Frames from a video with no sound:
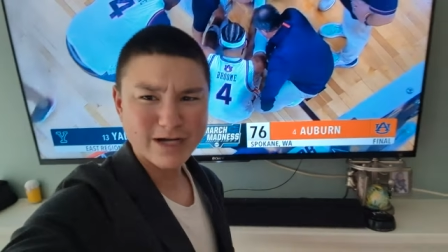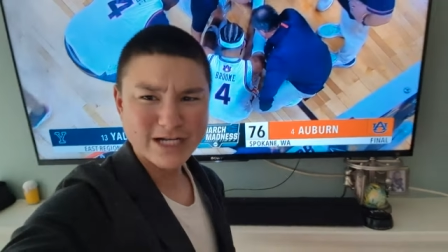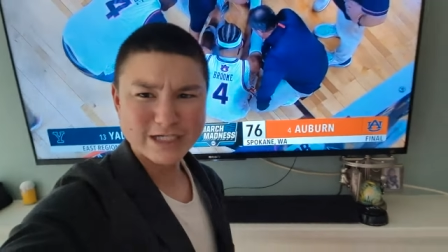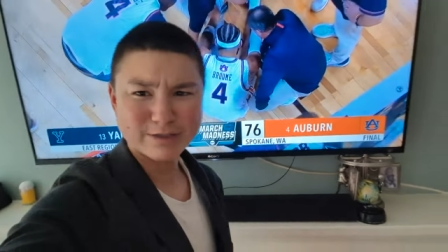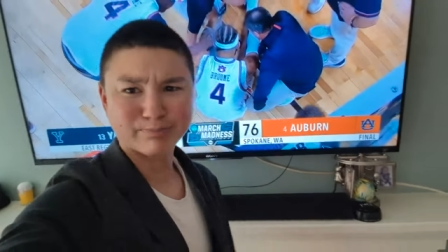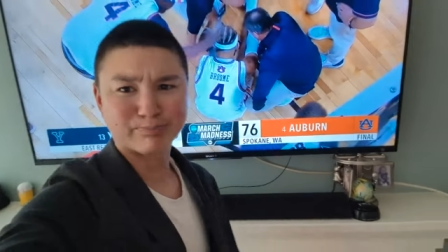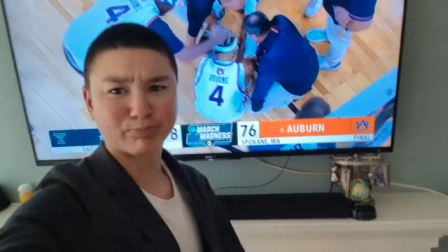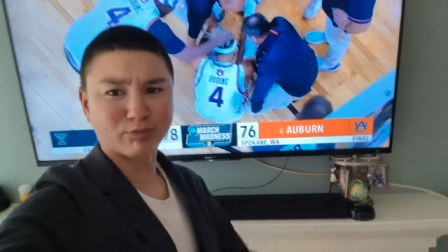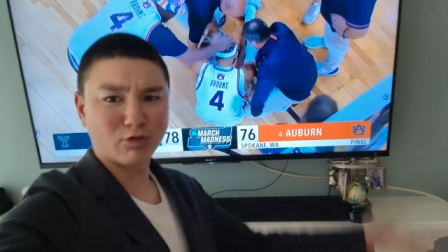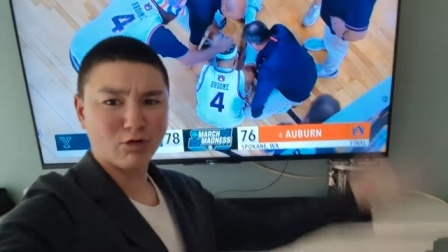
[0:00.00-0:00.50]
We
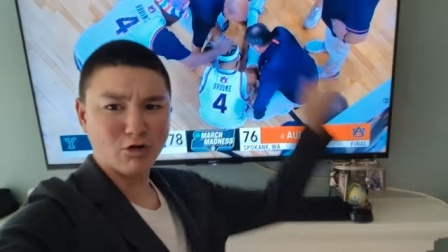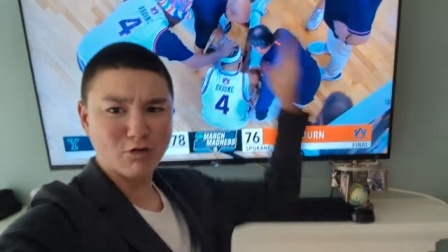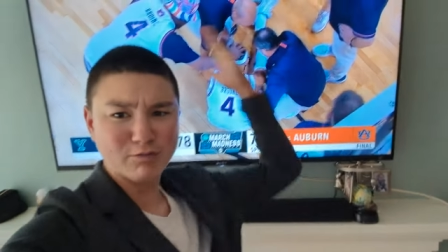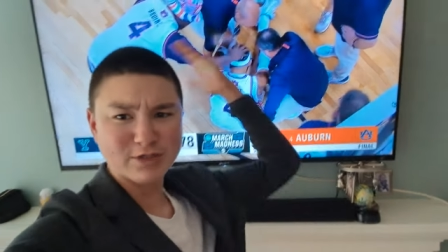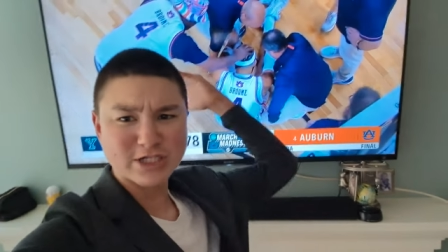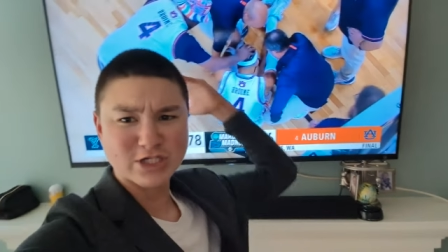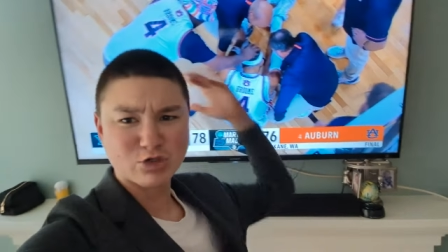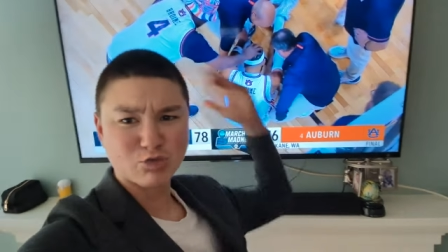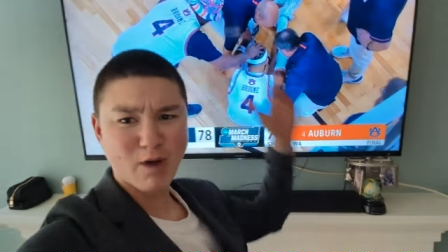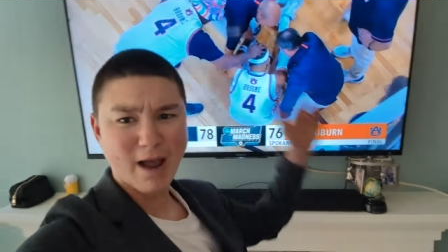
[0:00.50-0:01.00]
just
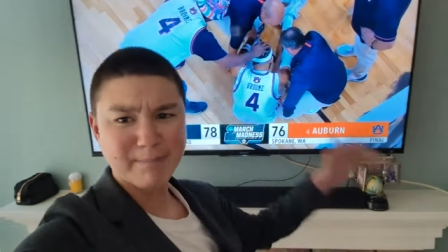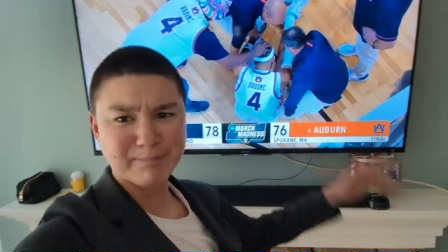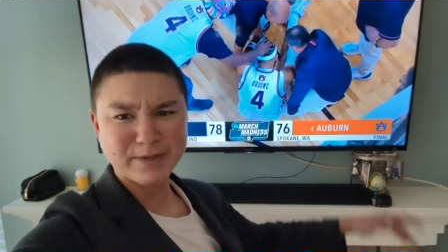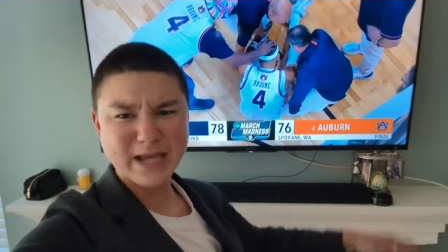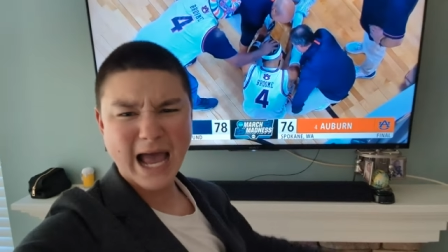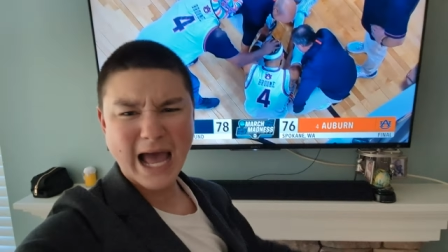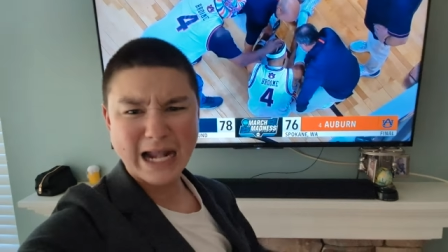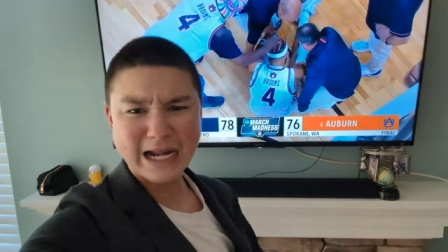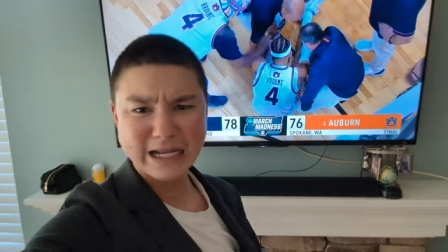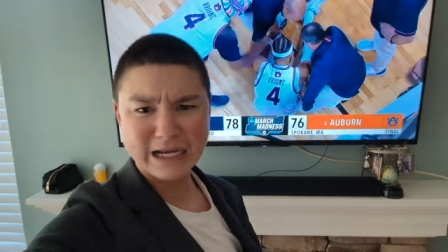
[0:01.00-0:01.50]
broom
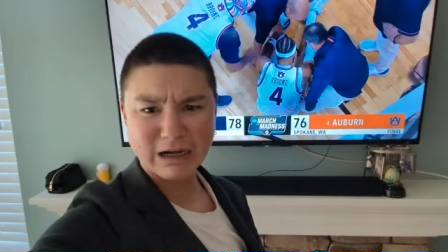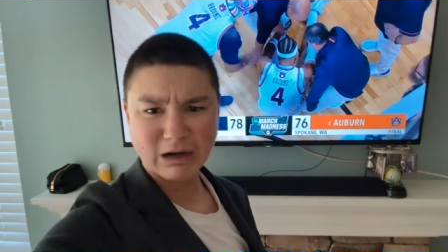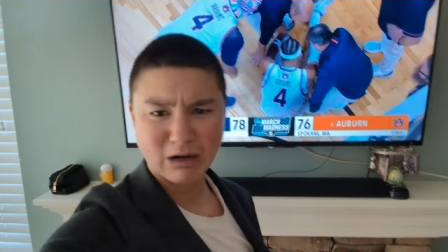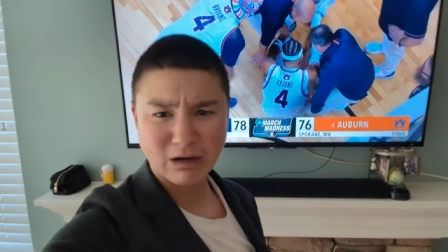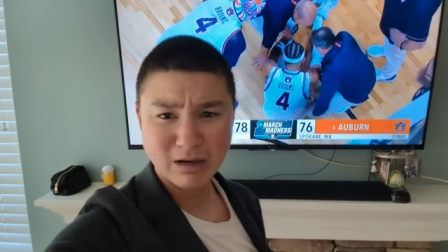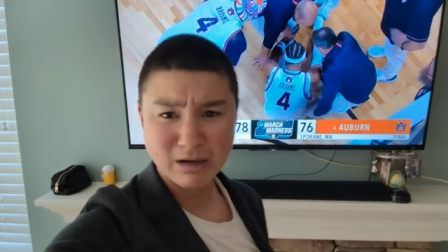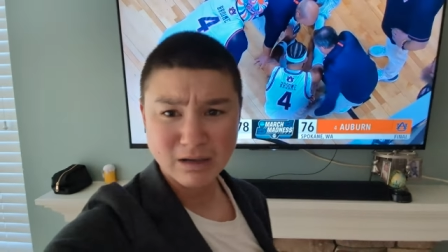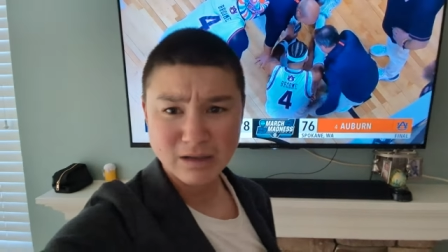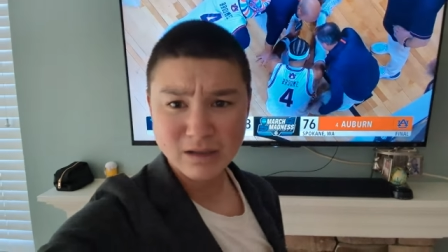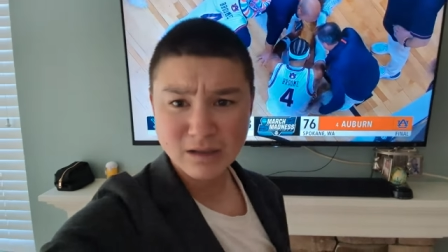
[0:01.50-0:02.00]
swept out of
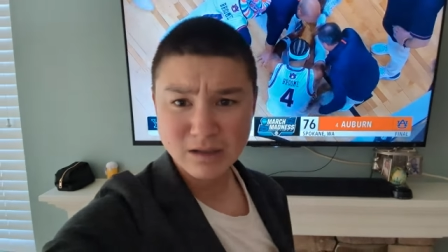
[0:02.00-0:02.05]
here.